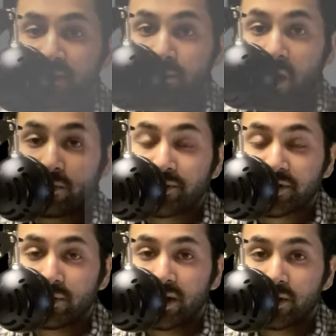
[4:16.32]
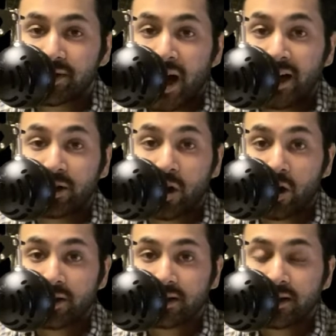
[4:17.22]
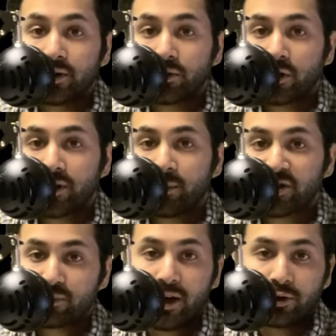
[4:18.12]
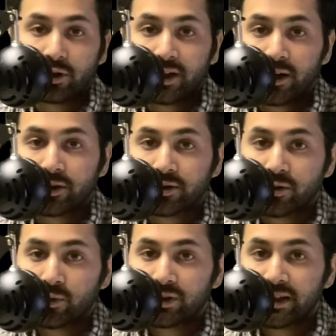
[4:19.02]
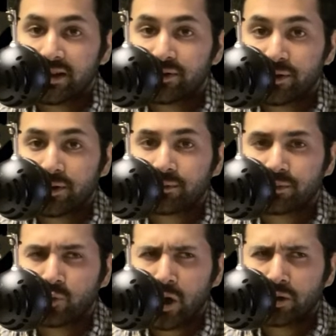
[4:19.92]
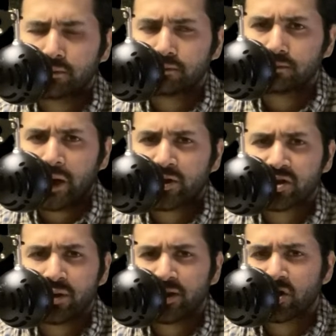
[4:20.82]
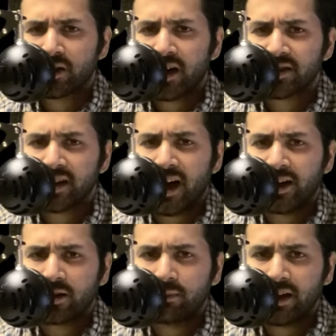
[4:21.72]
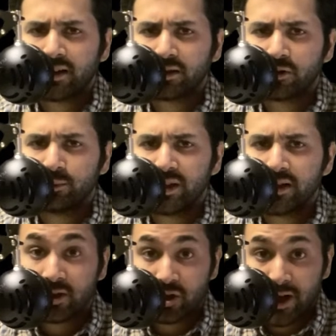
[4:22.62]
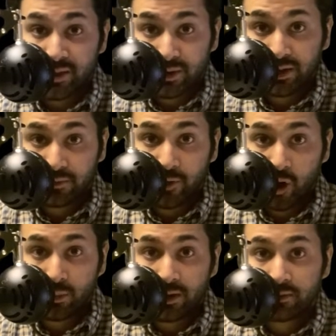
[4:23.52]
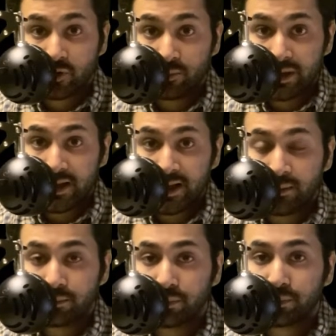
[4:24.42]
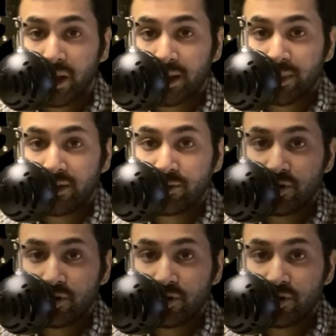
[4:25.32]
Marvel Studios' Ironheart. Don't know that much about her character really either. Well, I just know that she ties into Iron Man a little bit. She has been confirmed to be in Black Panther